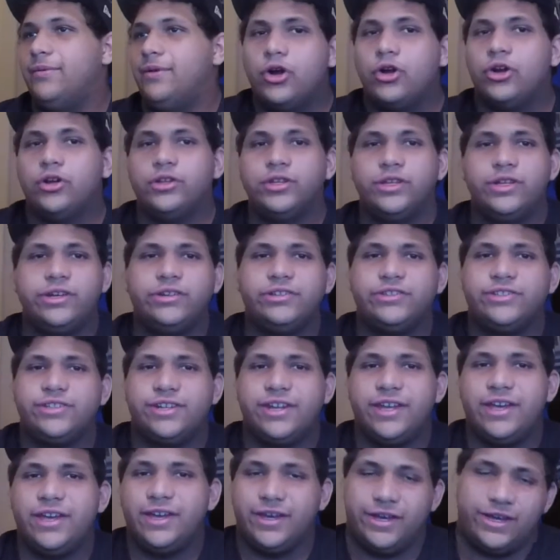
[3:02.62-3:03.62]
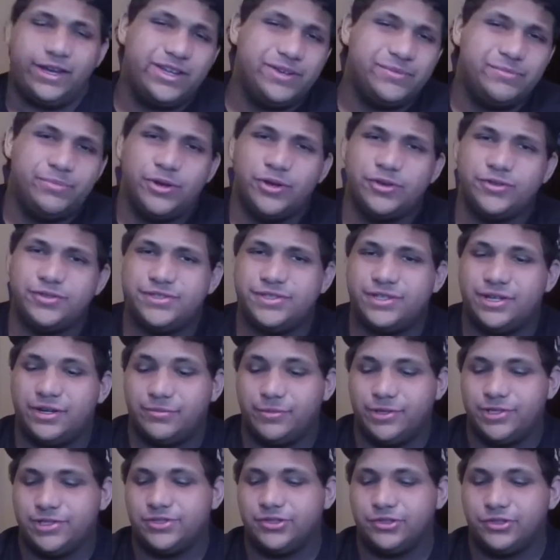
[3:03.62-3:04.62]
earlier today I had posted on
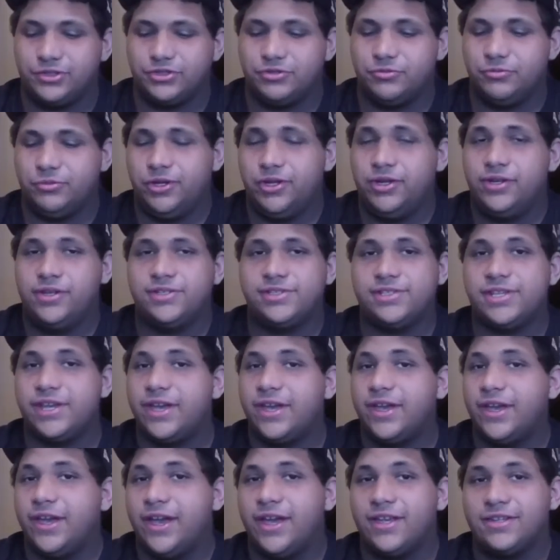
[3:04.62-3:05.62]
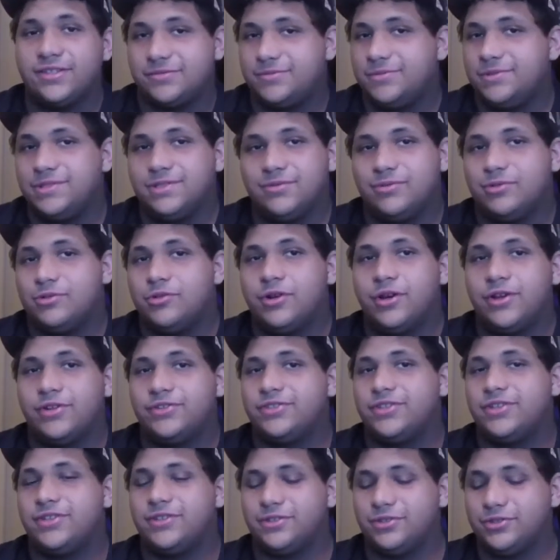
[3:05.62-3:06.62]
my social medias, hey, ask me some
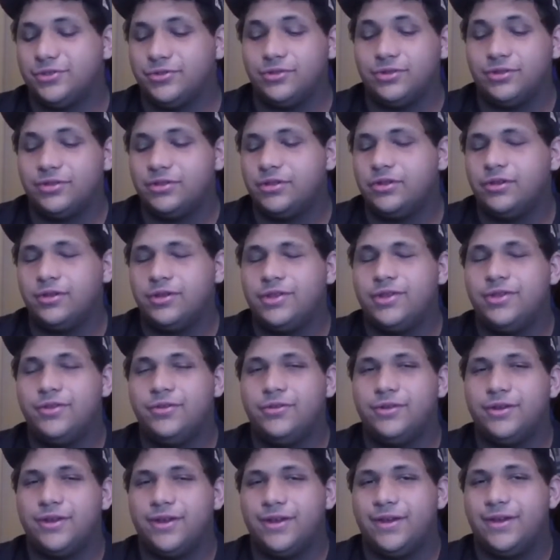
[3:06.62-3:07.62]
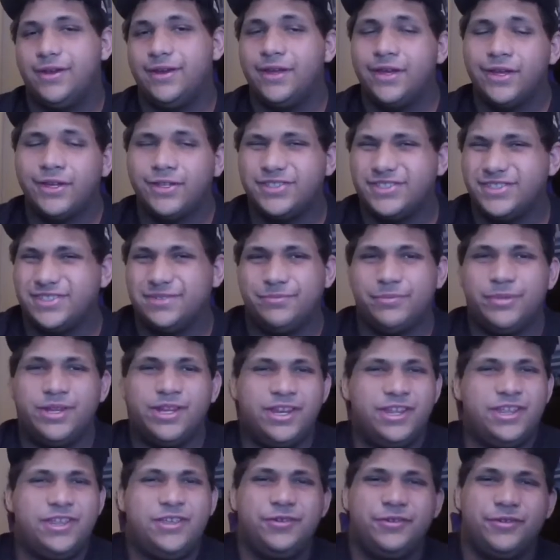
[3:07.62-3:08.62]
questions, doing a little Q&A, just a
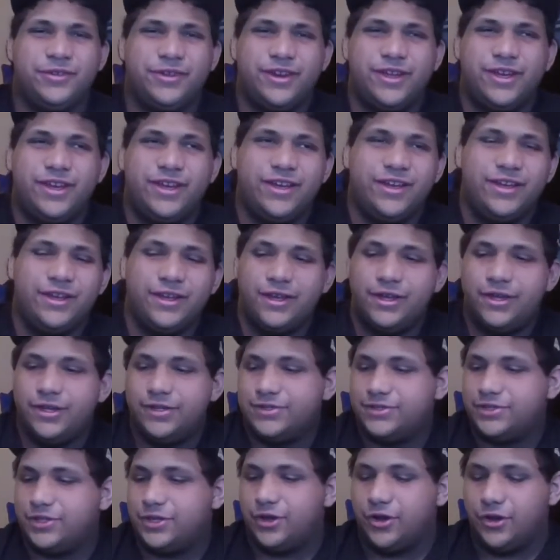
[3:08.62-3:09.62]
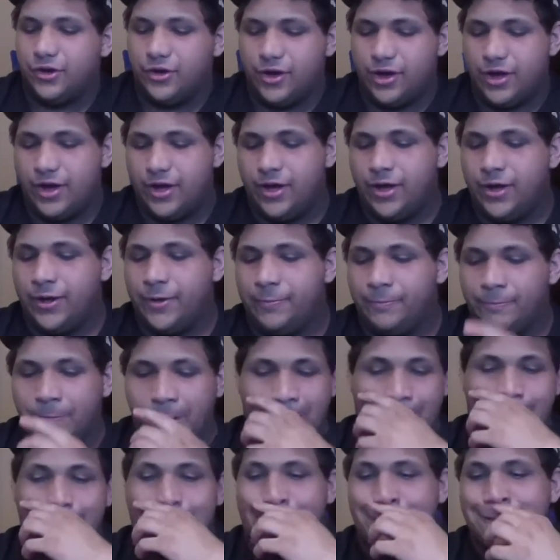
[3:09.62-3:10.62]
mini Q&A. So
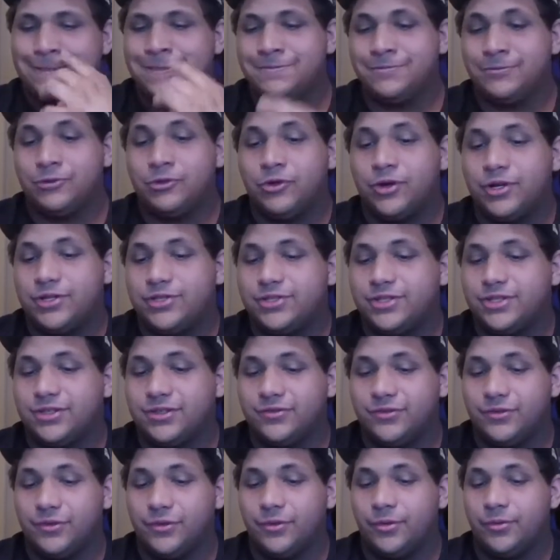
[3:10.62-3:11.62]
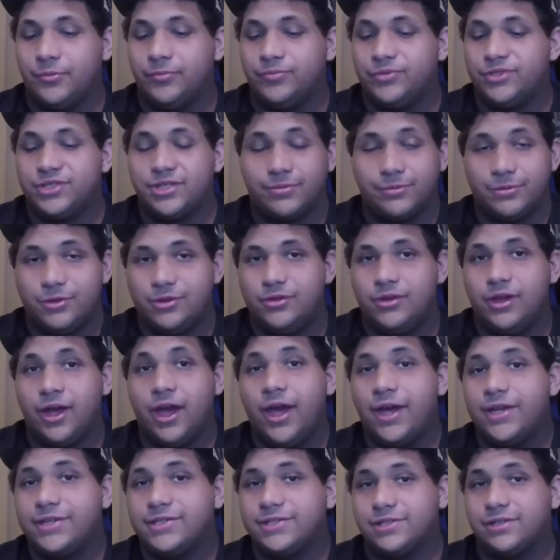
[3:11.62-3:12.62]
I got some questions from some of you
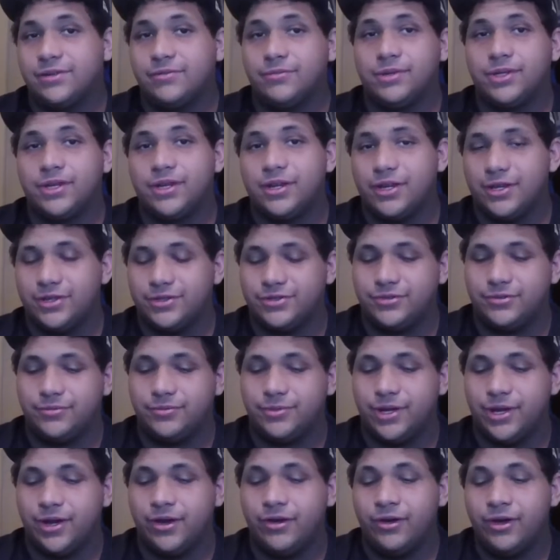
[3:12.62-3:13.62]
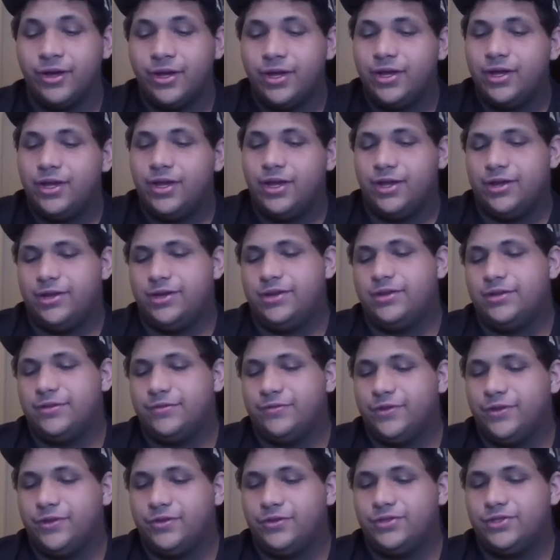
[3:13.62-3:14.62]
guys, and I'm gonna answer them now. And in the
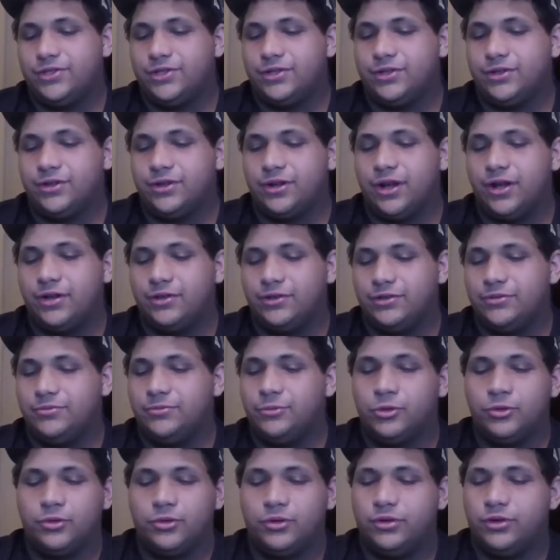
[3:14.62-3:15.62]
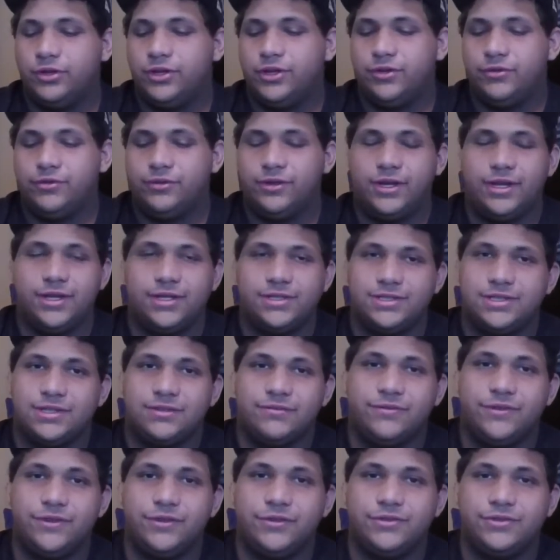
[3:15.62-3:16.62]
future, I'll do more Q&As in
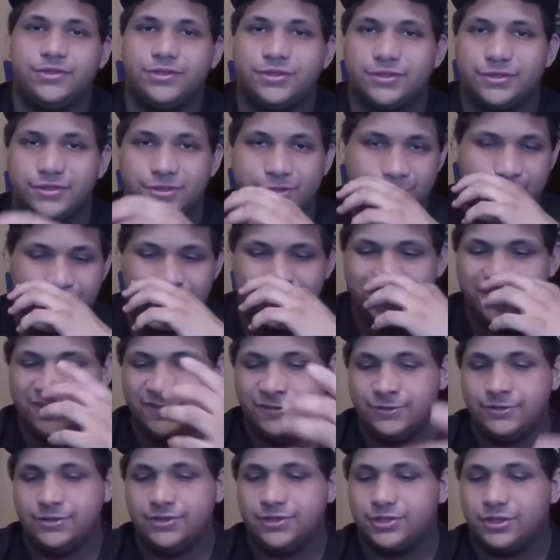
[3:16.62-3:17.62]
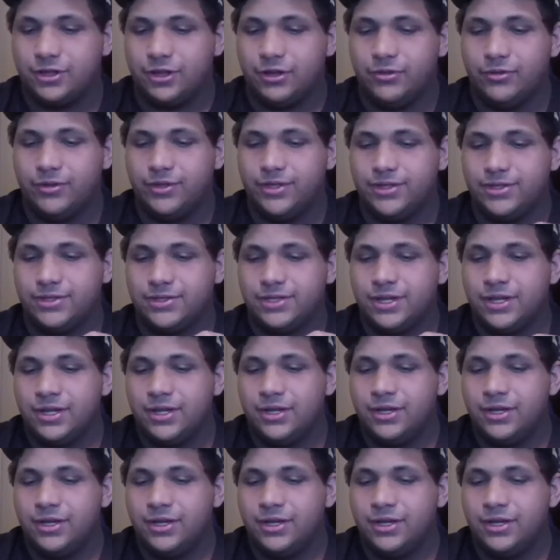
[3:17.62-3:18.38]
the future, so you can just always